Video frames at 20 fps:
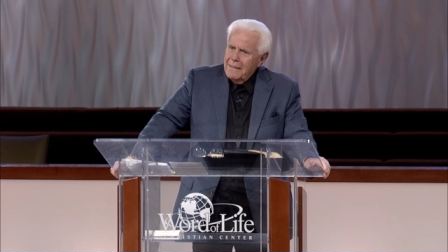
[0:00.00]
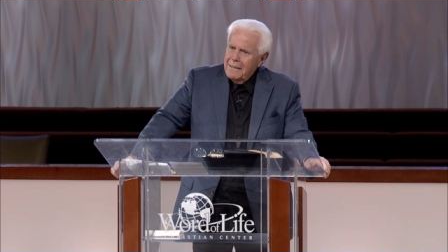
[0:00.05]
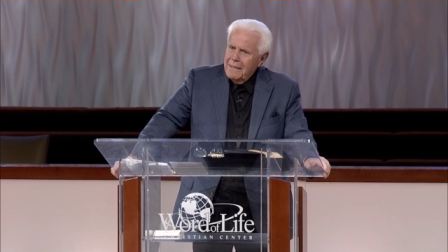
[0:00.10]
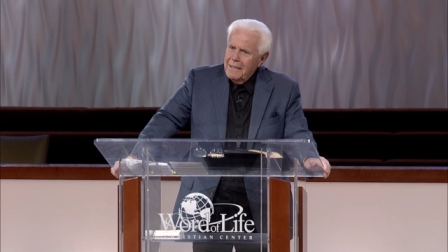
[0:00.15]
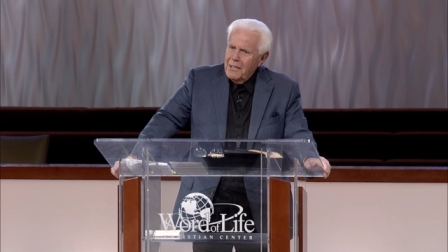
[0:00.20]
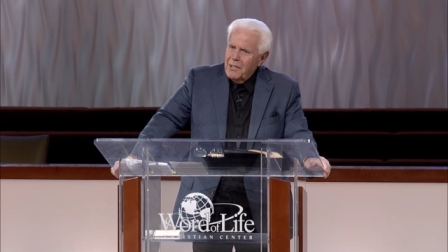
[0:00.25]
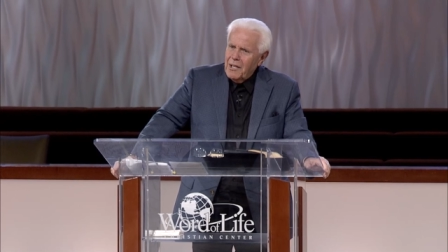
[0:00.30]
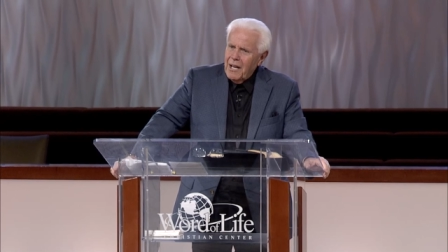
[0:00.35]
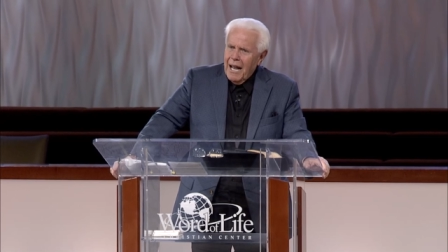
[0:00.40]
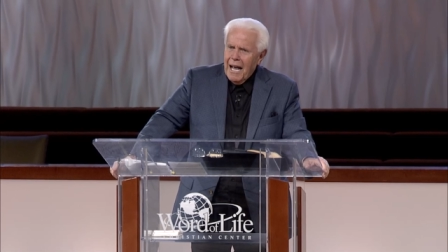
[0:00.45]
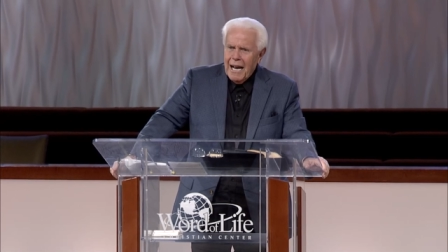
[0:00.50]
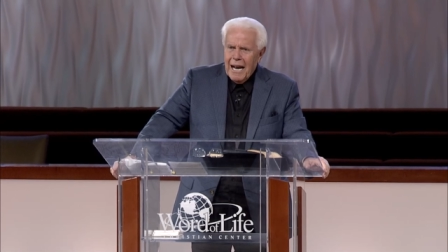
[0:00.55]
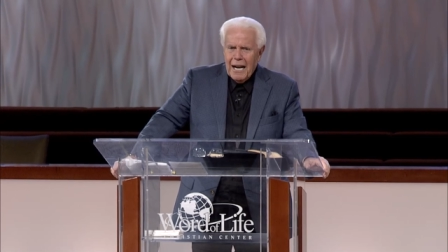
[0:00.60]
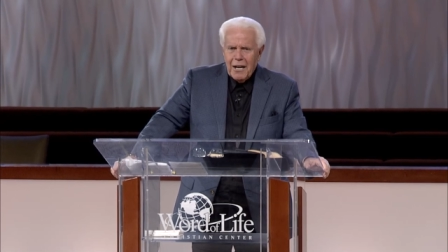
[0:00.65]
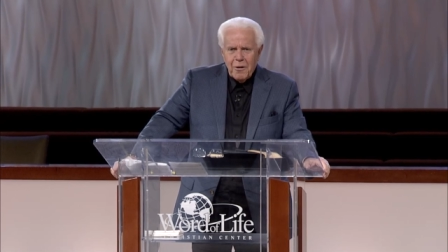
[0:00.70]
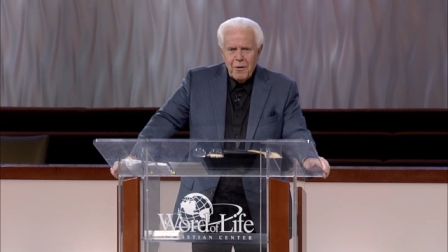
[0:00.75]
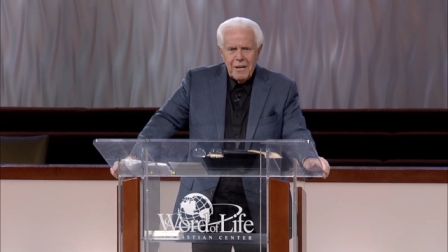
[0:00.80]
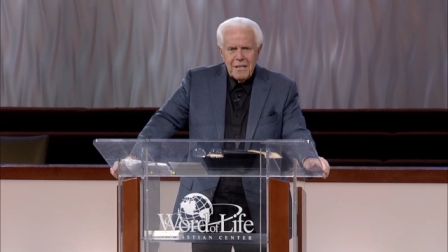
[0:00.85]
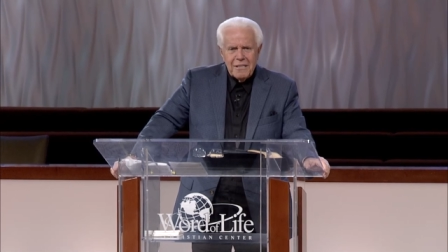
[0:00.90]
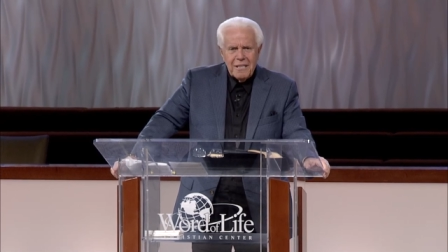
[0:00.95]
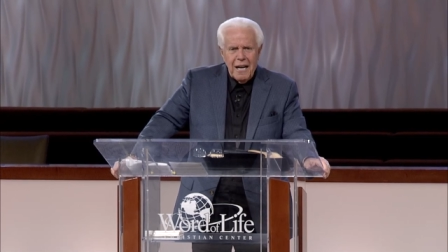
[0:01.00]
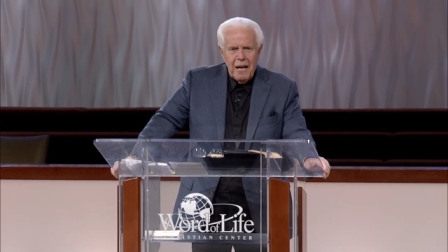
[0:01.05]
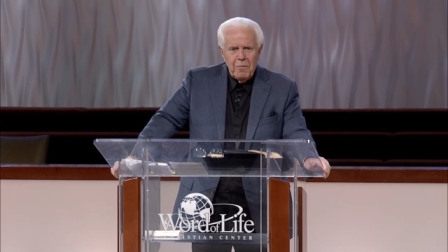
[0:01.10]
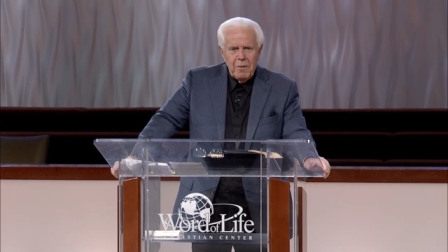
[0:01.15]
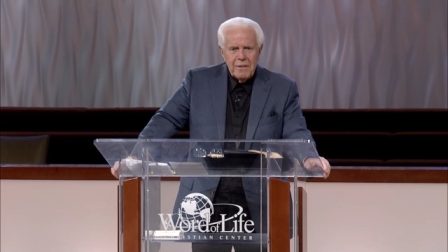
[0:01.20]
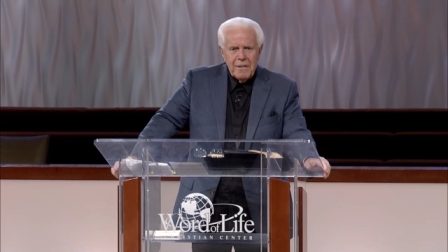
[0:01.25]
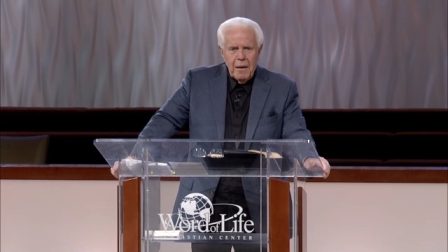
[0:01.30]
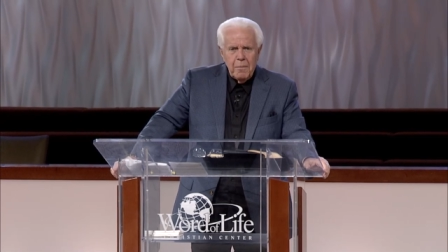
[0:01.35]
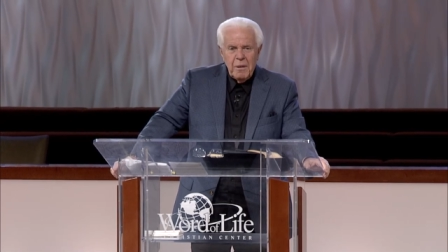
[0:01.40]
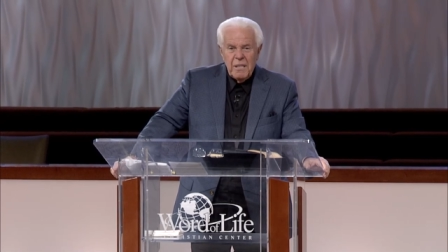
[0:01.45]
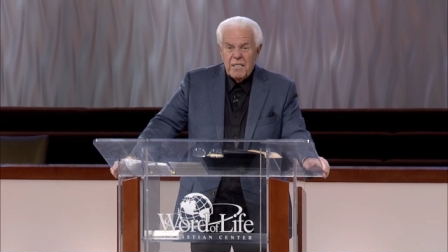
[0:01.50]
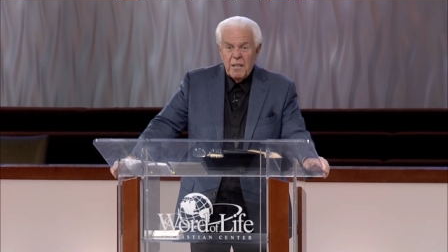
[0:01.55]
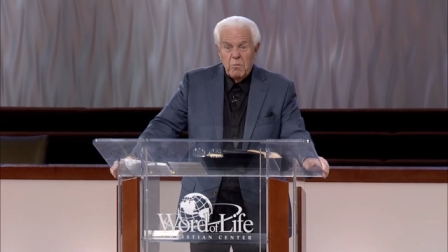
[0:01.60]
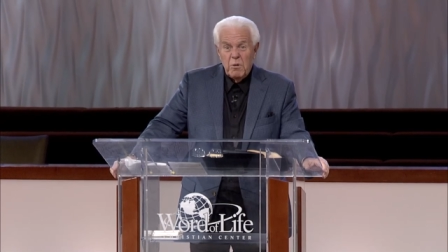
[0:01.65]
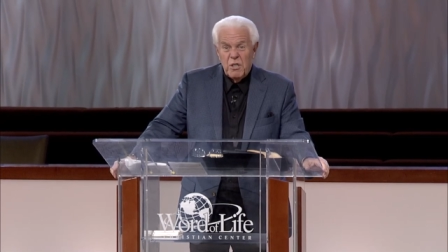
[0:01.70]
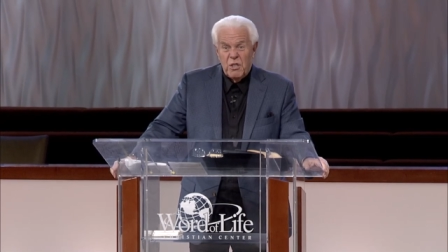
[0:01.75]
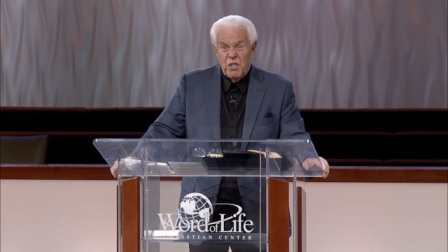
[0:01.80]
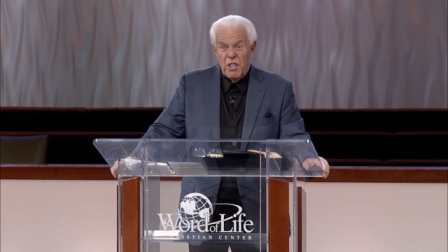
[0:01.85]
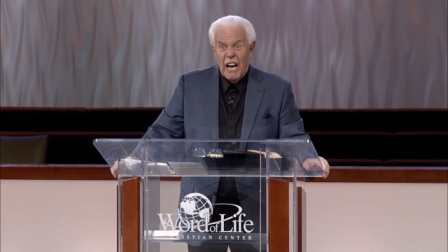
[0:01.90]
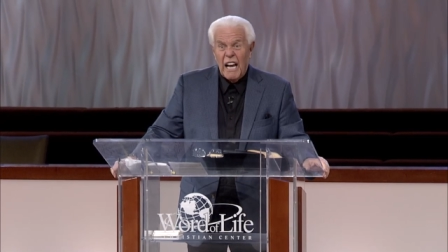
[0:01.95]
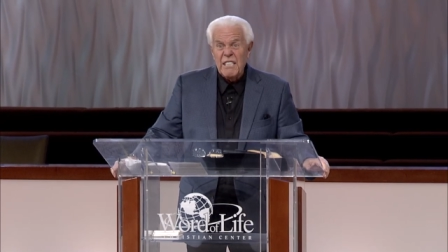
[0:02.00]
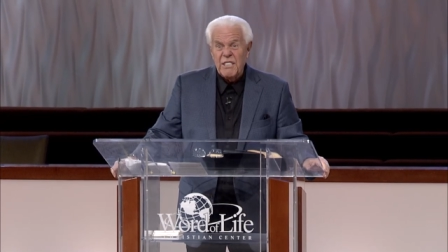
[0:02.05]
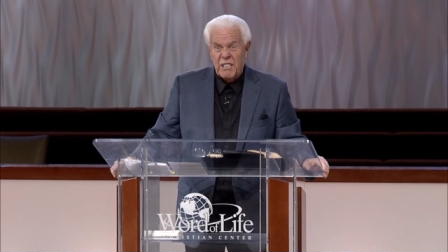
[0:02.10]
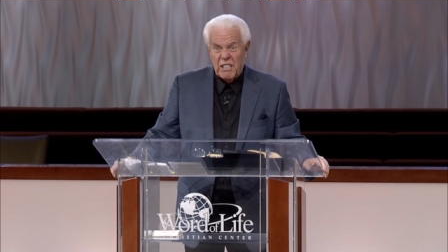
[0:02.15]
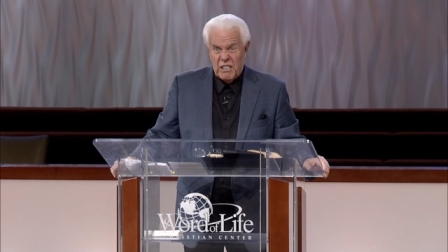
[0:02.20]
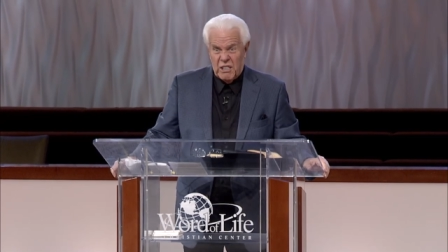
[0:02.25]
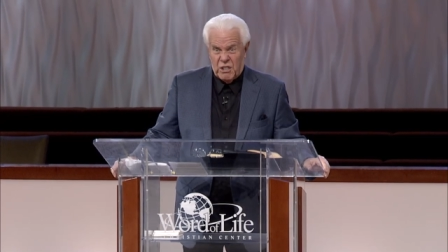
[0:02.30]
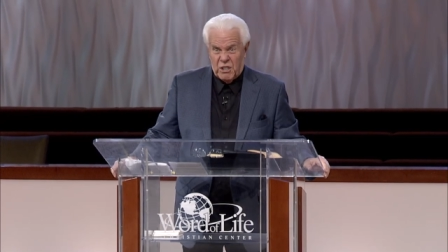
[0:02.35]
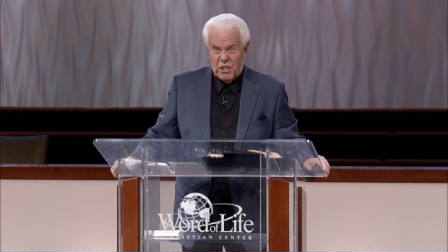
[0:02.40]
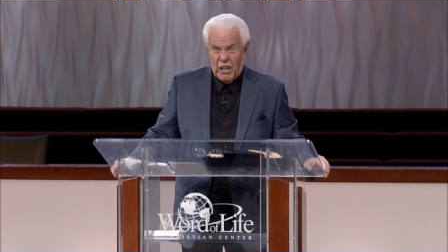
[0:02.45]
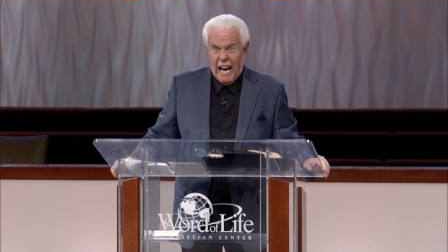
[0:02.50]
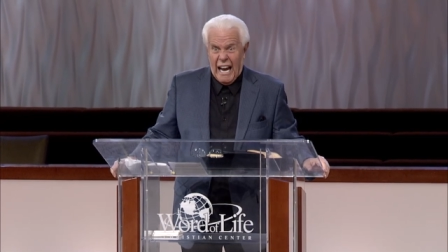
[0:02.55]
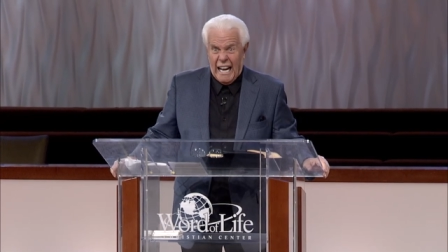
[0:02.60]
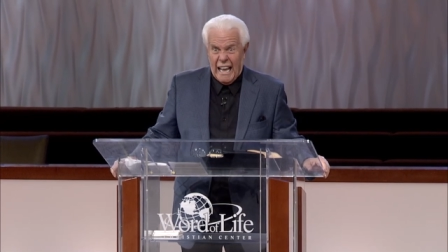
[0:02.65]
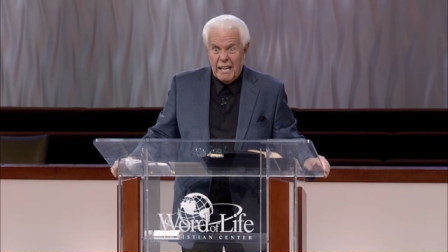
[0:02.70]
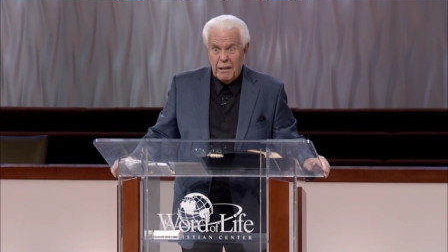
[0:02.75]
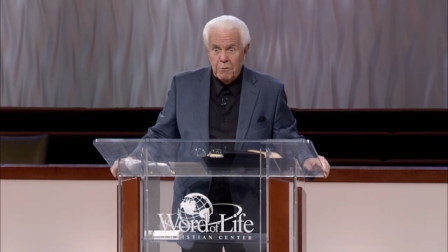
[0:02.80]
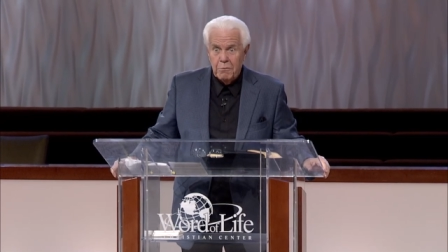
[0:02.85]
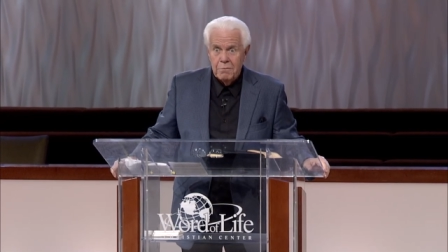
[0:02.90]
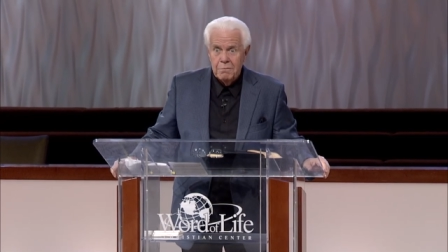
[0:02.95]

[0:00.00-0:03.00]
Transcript: He said, I got criticized one time. He said, Well, Jesse said it.